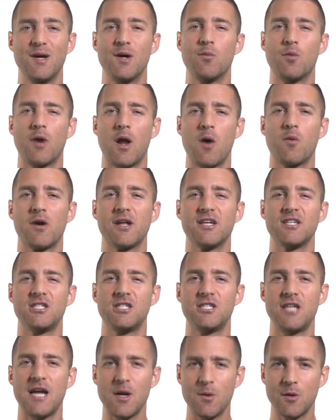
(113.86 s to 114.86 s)
What I want to
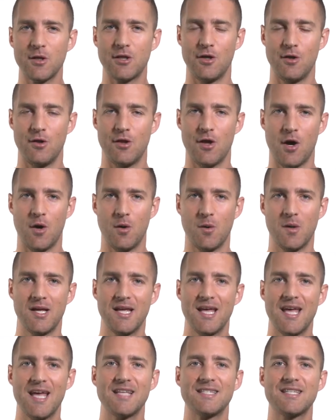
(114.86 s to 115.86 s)
share with you though,
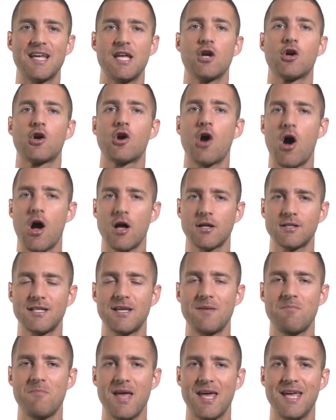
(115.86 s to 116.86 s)
is that you're
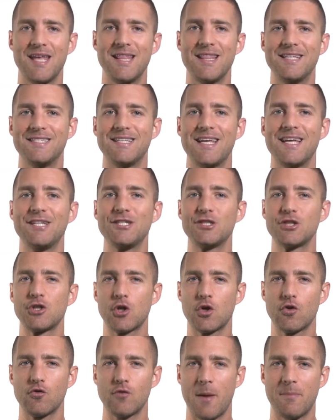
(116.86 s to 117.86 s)
constantly making these
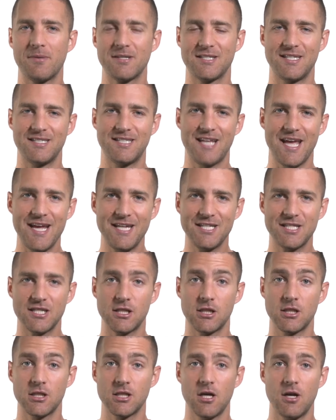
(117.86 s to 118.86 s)
internal
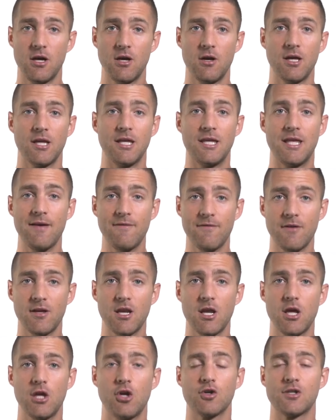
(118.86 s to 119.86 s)
representations
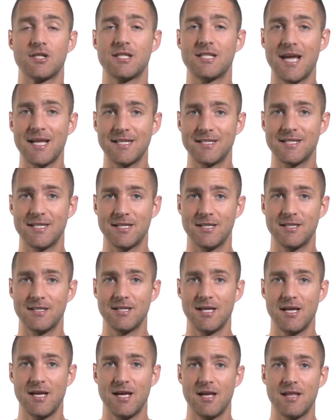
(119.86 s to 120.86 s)
given your
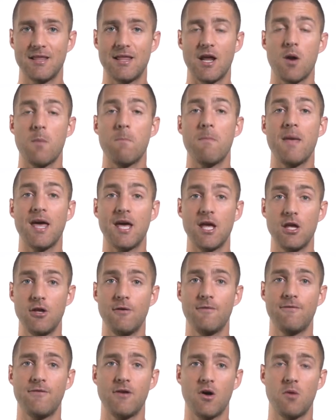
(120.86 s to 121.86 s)
senses that are making
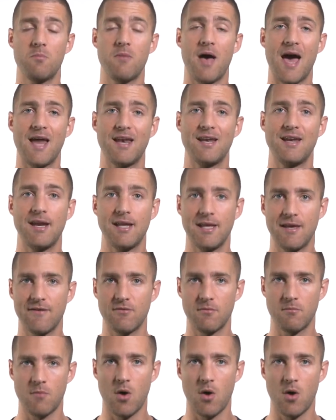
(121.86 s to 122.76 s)
you feel bad in any given